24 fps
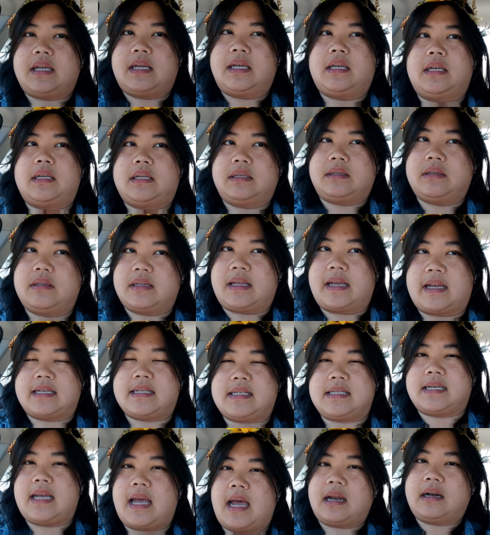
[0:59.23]
in like
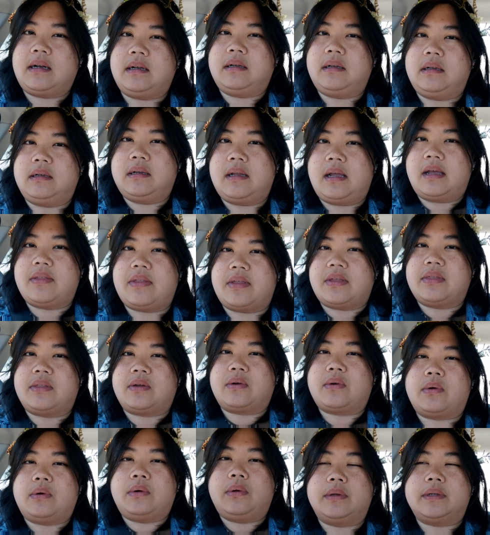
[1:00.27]
Seattle, and then
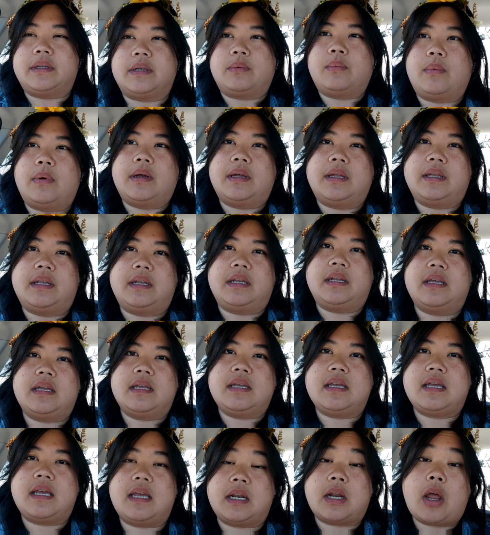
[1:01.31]
they're holding
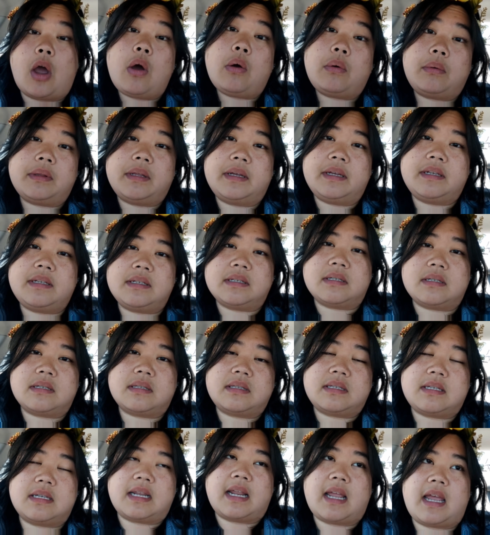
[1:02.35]
one in Oakland
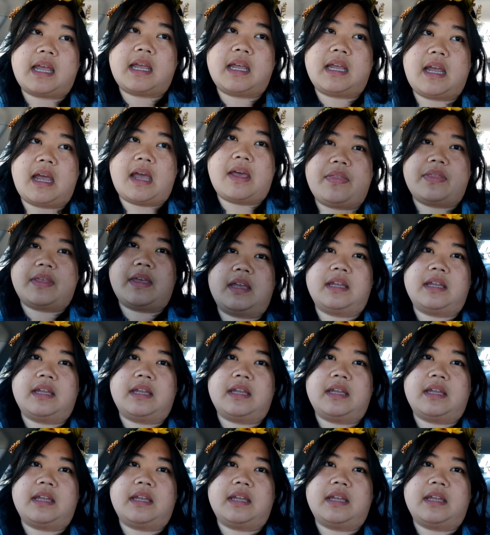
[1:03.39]
today, and